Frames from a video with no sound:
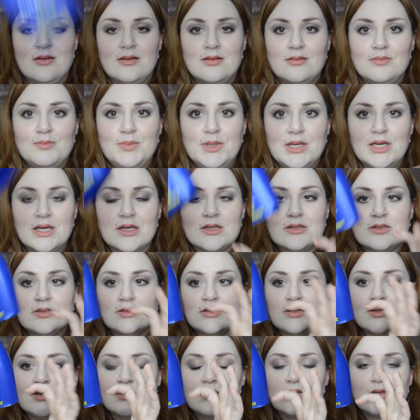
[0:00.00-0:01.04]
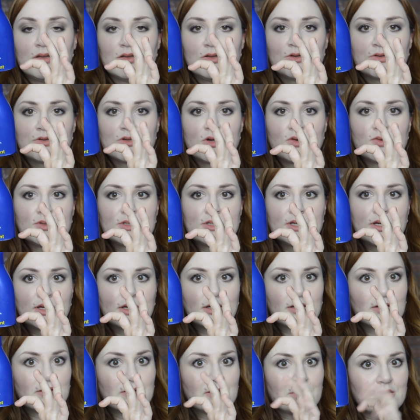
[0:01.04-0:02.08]
because there's always like
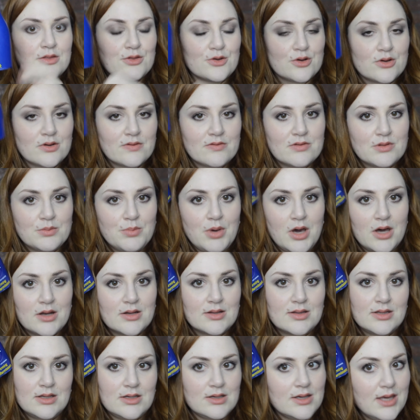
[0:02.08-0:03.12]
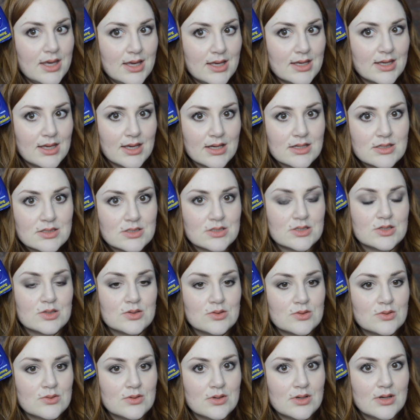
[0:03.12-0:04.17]
a third of the bottle that you can't get
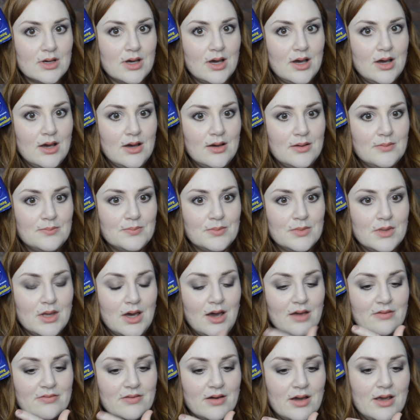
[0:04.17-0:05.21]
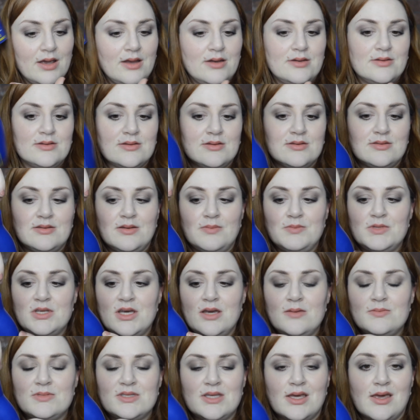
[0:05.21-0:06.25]
to. I find
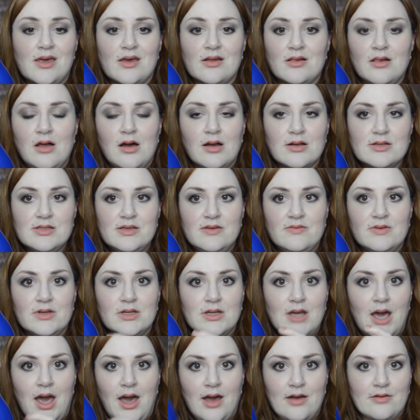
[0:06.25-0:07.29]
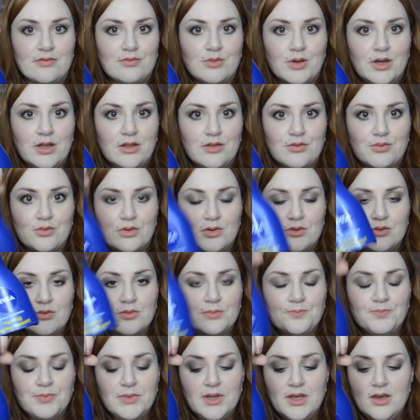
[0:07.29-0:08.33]
sometimes they get clogged even halfway through
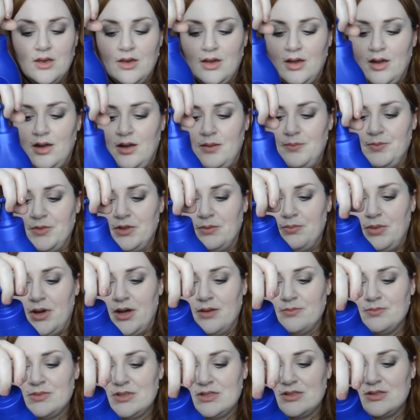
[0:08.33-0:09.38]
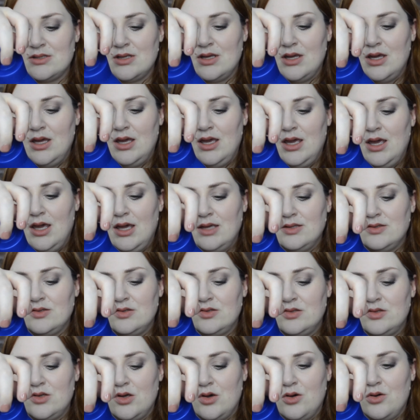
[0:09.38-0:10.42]
the pumps.
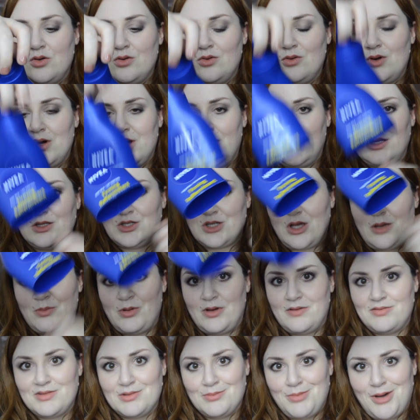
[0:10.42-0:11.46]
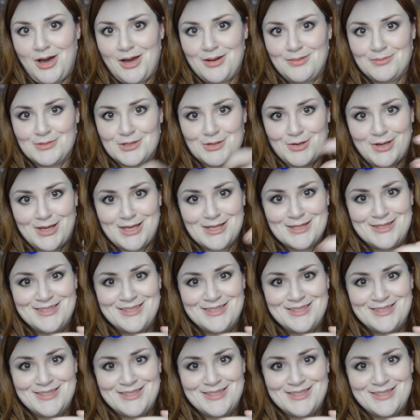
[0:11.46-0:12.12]
So I chop off the bottom so I can